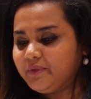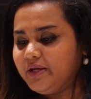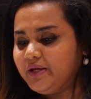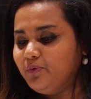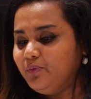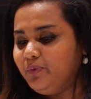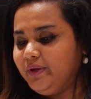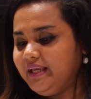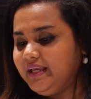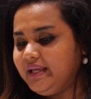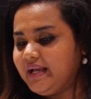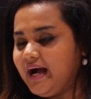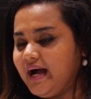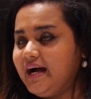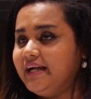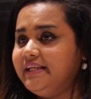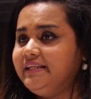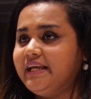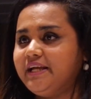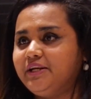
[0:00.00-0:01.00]
We
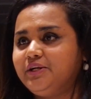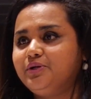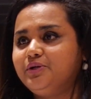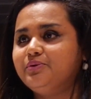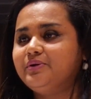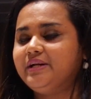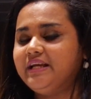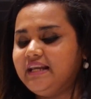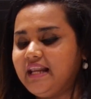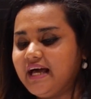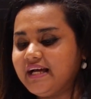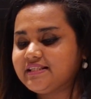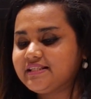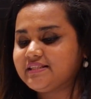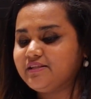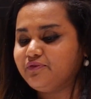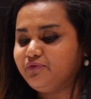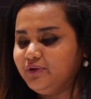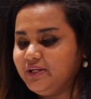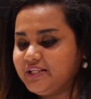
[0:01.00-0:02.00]
are yet to realize
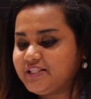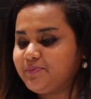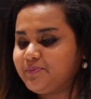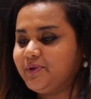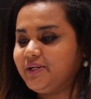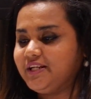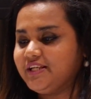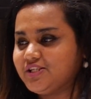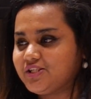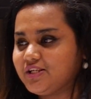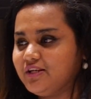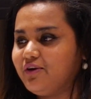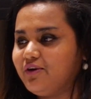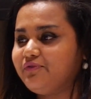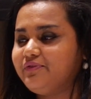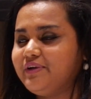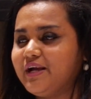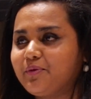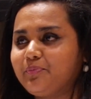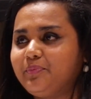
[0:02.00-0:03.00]
the fullest potential
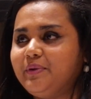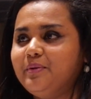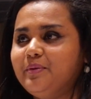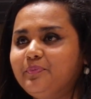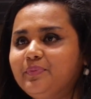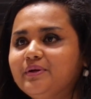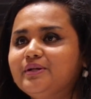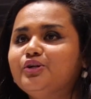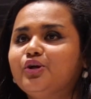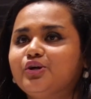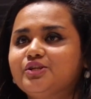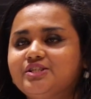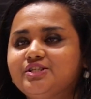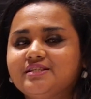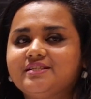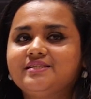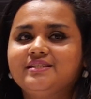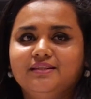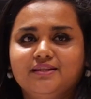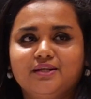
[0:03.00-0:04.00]
of young people, not
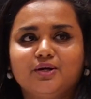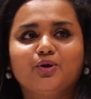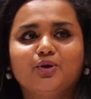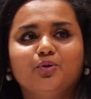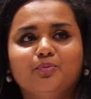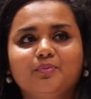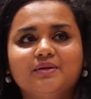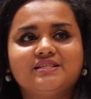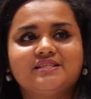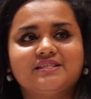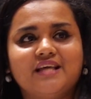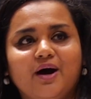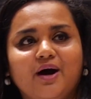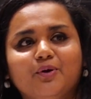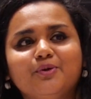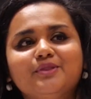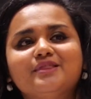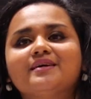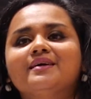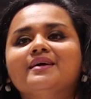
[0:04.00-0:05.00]
just in the global
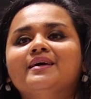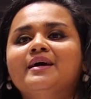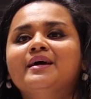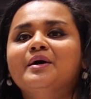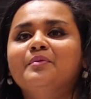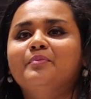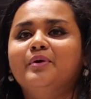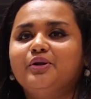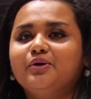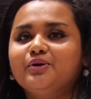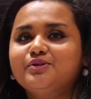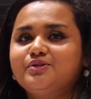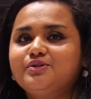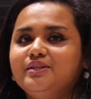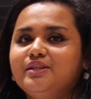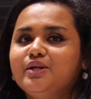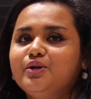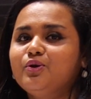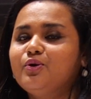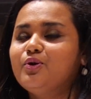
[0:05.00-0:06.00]
south, but also
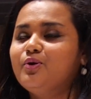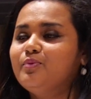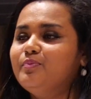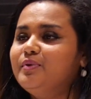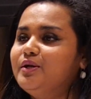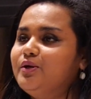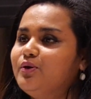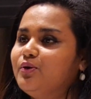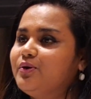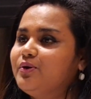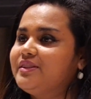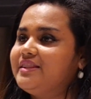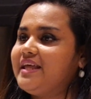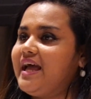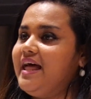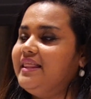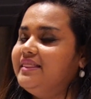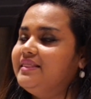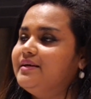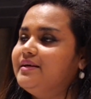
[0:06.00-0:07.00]
in the global north
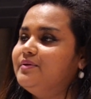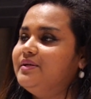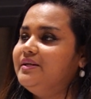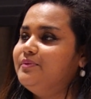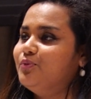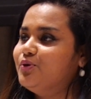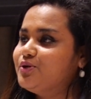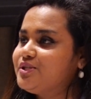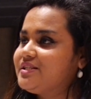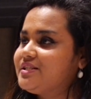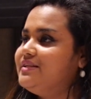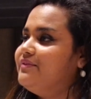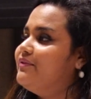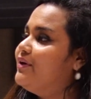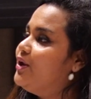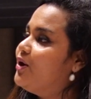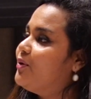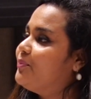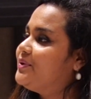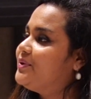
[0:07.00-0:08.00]
and the most
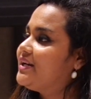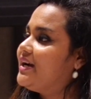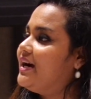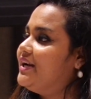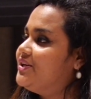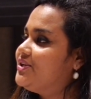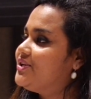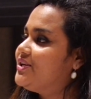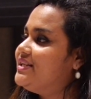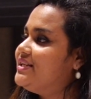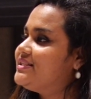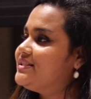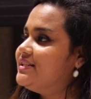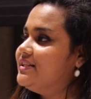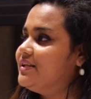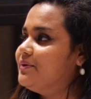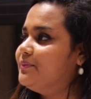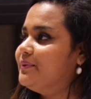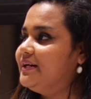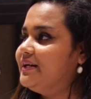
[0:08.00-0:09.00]
developed countries in
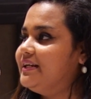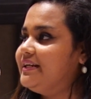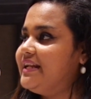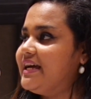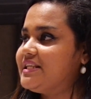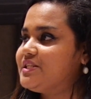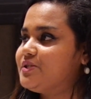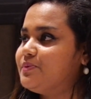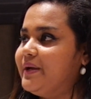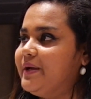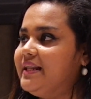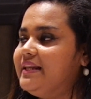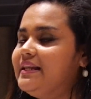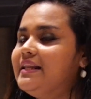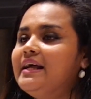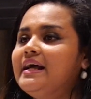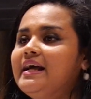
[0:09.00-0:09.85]
the world as well.